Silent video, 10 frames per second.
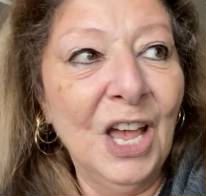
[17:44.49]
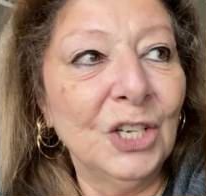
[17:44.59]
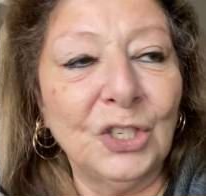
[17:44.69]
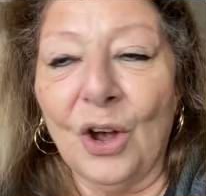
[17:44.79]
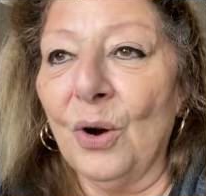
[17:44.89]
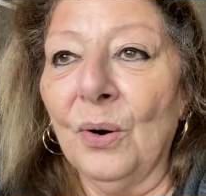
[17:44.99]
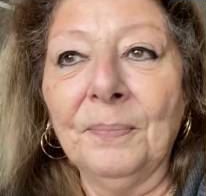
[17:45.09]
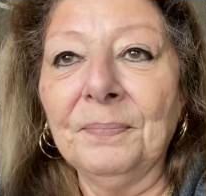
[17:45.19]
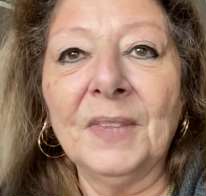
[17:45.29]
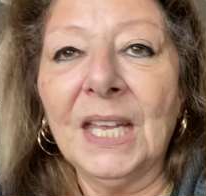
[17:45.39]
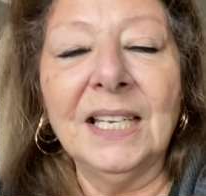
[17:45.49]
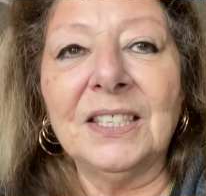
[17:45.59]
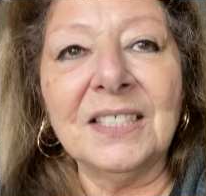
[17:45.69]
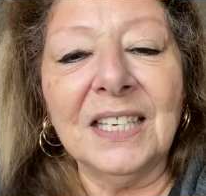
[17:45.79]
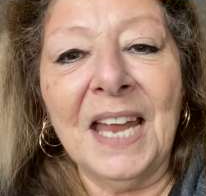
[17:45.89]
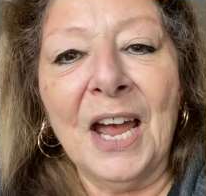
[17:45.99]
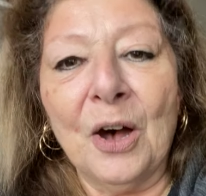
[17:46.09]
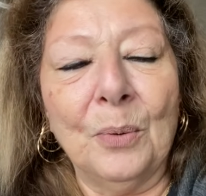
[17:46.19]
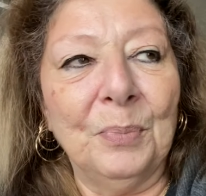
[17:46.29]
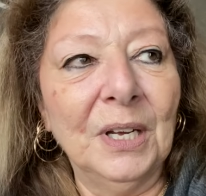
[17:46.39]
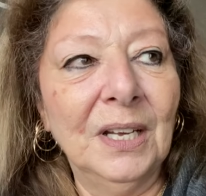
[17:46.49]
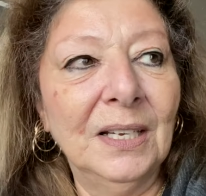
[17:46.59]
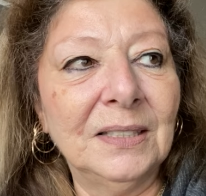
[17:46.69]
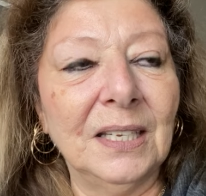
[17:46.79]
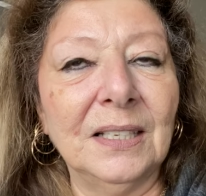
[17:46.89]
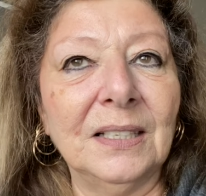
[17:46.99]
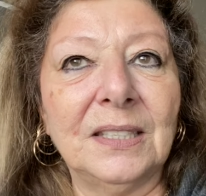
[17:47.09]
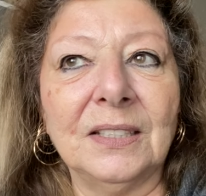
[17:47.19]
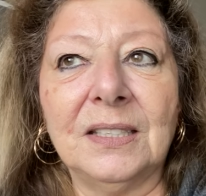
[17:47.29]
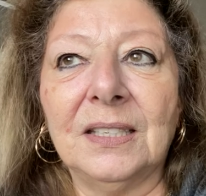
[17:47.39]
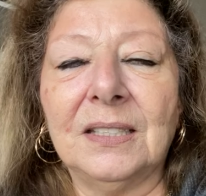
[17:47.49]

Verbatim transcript: So it doesn't help to to